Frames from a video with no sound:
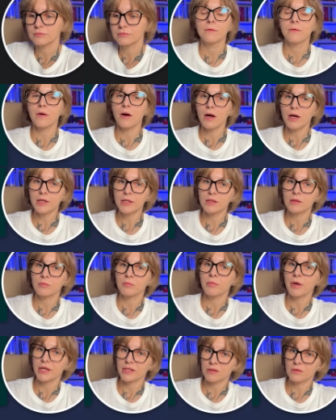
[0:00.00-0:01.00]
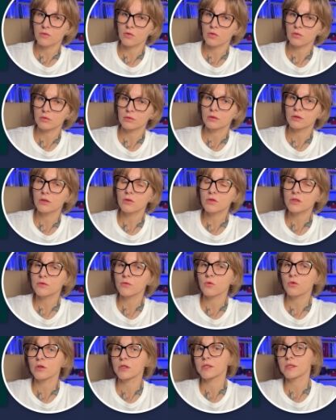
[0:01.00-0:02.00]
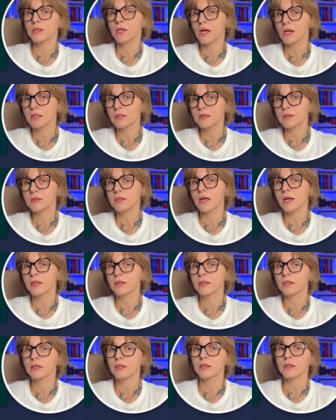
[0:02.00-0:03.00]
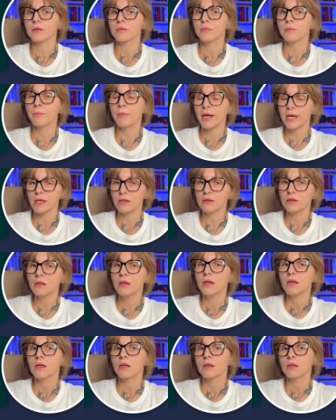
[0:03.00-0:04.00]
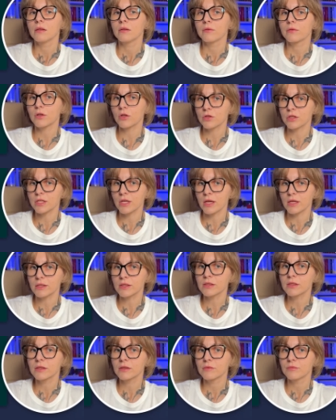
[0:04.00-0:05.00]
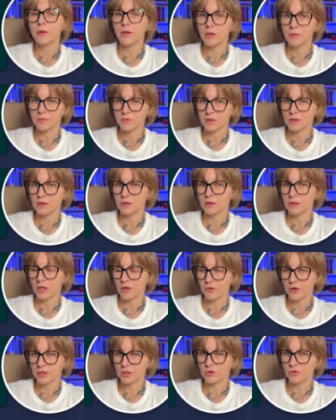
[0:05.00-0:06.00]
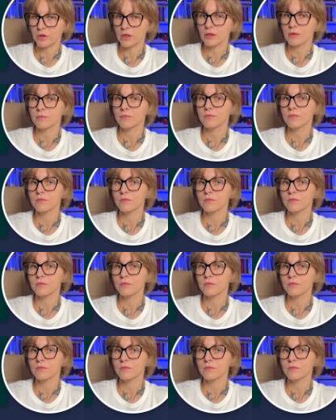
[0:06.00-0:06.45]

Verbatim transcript: Vaadin by default looks for styles under Main, Frontend, Themes directory.